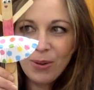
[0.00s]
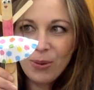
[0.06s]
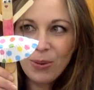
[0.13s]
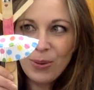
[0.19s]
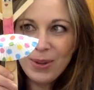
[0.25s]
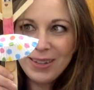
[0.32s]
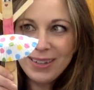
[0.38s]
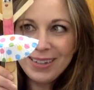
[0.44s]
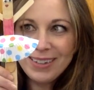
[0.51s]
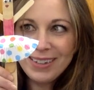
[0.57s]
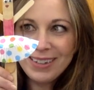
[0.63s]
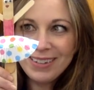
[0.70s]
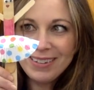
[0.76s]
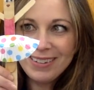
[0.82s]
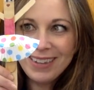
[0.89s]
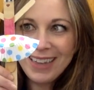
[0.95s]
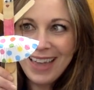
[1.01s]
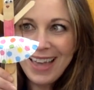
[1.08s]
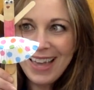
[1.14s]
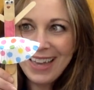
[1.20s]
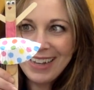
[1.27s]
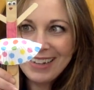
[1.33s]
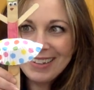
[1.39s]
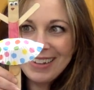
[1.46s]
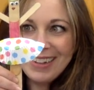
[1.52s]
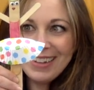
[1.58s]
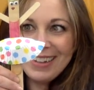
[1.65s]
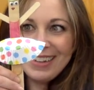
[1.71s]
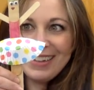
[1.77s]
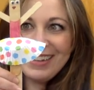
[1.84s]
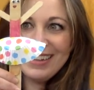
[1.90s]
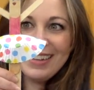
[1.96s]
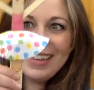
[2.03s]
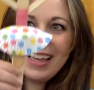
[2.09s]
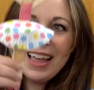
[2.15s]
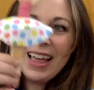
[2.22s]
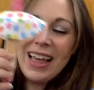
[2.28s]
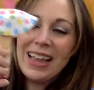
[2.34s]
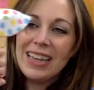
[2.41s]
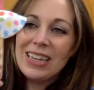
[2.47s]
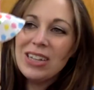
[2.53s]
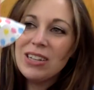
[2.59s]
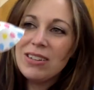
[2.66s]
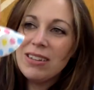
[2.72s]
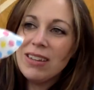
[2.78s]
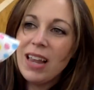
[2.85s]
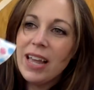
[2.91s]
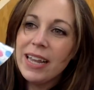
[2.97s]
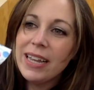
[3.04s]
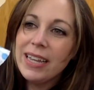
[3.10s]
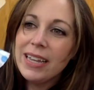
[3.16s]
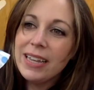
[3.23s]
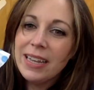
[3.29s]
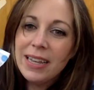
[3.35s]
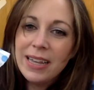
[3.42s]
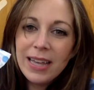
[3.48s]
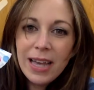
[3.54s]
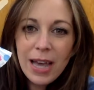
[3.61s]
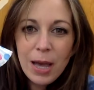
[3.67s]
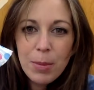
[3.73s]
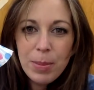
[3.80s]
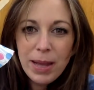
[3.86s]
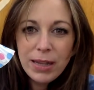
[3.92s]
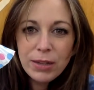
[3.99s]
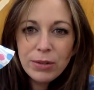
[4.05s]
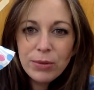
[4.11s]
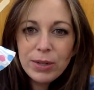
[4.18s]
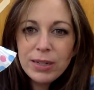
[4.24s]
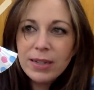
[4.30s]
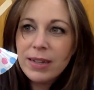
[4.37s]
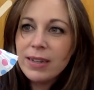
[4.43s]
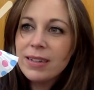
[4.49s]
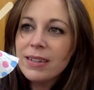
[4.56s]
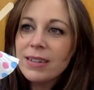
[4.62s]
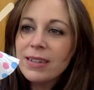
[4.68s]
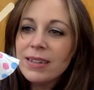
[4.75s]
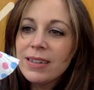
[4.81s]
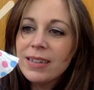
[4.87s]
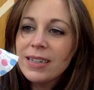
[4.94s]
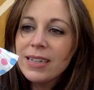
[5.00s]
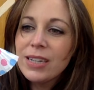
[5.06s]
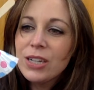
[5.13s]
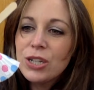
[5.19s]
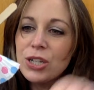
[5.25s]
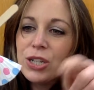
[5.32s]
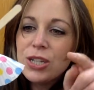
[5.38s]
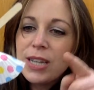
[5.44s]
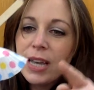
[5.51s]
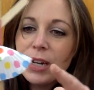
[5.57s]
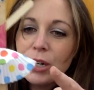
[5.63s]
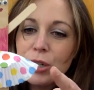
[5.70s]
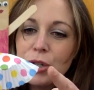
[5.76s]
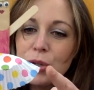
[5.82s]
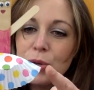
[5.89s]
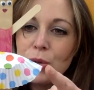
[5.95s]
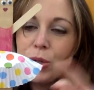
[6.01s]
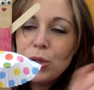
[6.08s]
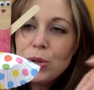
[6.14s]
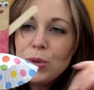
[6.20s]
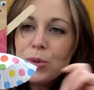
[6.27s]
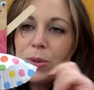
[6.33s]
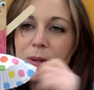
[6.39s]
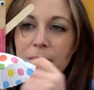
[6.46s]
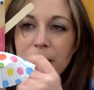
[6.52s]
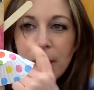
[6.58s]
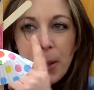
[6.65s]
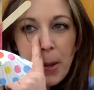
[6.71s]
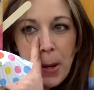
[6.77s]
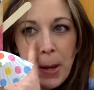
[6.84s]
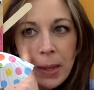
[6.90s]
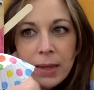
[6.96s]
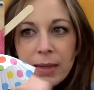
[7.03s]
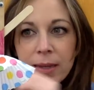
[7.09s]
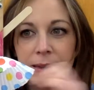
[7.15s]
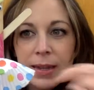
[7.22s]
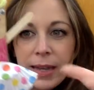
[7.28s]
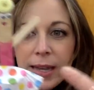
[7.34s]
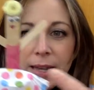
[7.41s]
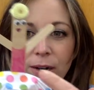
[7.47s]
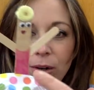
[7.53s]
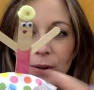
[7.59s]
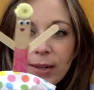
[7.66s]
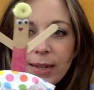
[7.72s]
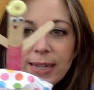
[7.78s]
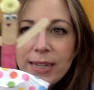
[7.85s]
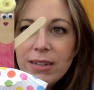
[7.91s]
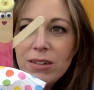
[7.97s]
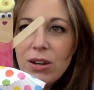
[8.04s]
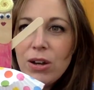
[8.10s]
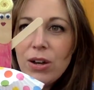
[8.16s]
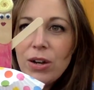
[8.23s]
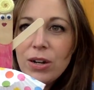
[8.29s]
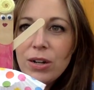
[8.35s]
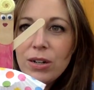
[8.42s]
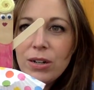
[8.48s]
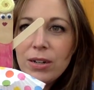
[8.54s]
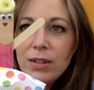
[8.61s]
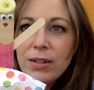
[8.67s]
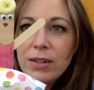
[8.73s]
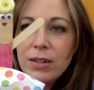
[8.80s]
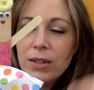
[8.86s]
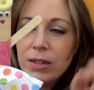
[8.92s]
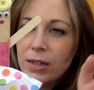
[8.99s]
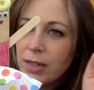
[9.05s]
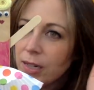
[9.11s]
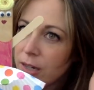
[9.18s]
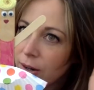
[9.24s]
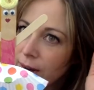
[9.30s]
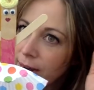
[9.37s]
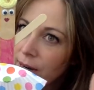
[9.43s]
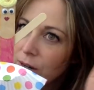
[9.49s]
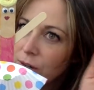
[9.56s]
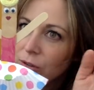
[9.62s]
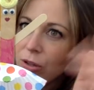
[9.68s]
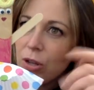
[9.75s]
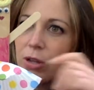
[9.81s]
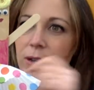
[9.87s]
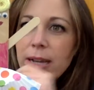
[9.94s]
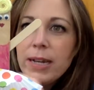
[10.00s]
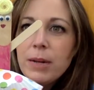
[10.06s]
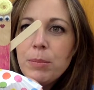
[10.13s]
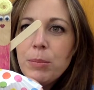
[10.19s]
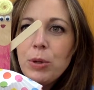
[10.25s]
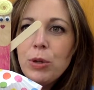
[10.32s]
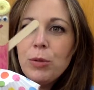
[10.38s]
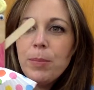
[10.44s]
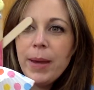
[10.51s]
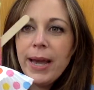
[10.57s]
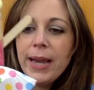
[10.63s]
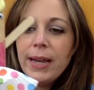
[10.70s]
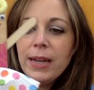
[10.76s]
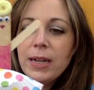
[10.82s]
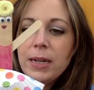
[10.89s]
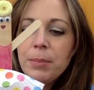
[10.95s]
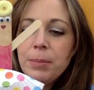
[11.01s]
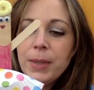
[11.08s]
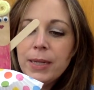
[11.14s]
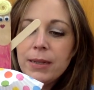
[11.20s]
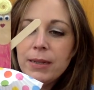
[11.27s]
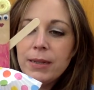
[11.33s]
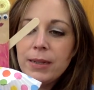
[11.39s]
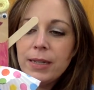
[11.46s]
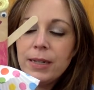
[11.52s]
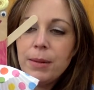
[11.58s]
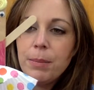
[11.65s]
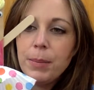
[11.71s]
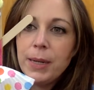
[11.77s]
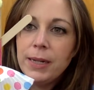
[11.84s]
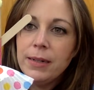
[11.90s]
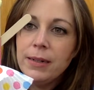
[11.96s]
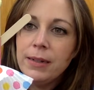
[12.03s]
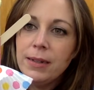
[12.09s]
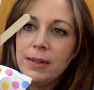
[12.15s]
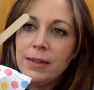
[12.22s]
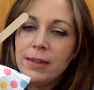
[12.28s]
What is that? Looks like a ballerina. She's got her tutu and her leotard, and her hair's all kind of pulled back up in a bun.